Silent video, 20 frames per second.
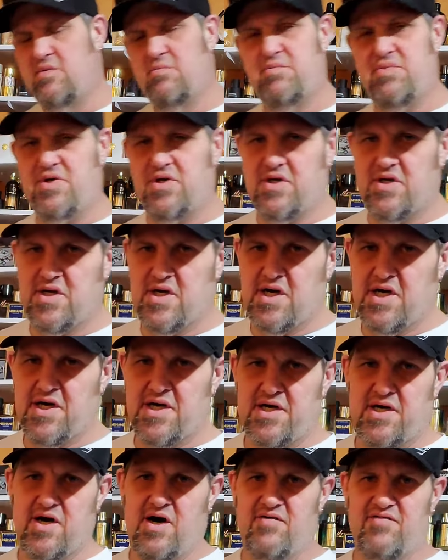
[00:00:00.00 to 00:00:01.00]
pure uh,
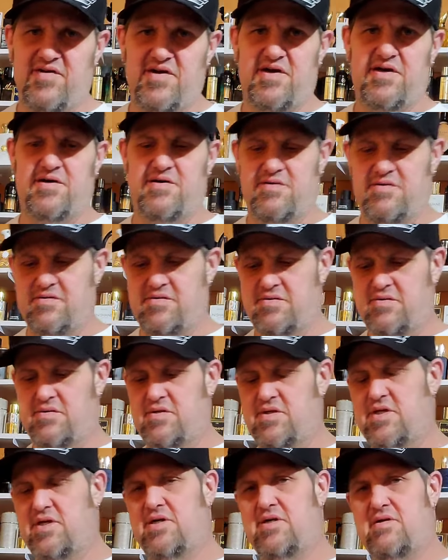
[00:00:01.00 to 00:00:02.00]
coffee,
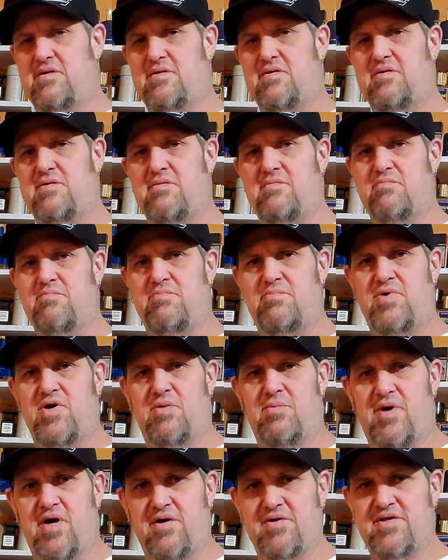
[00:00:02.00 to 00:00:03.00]
and pure
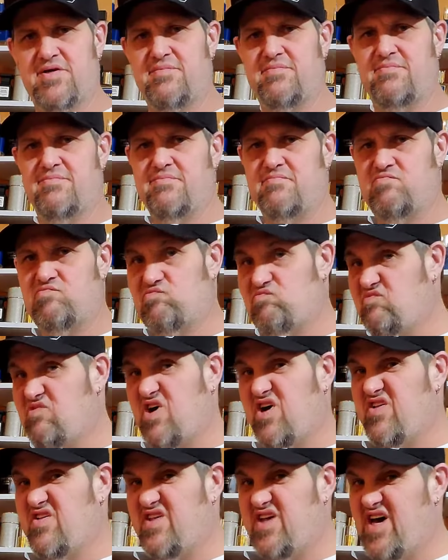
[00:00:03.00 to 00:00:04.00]
malt.
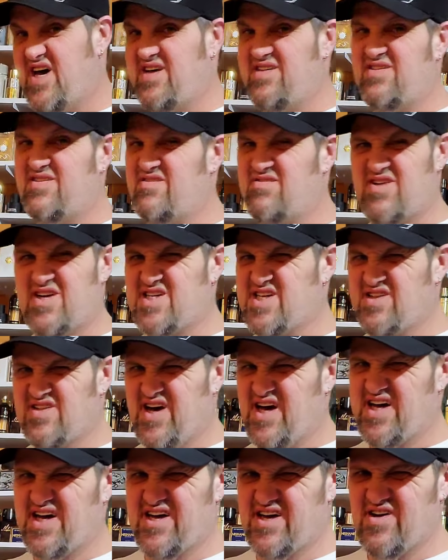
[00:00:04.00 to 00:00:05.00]
Other than that, the rest of the
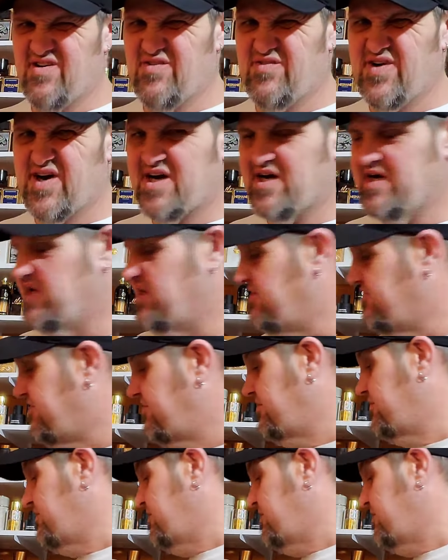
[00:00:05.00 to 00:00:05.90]
line can go fuck off.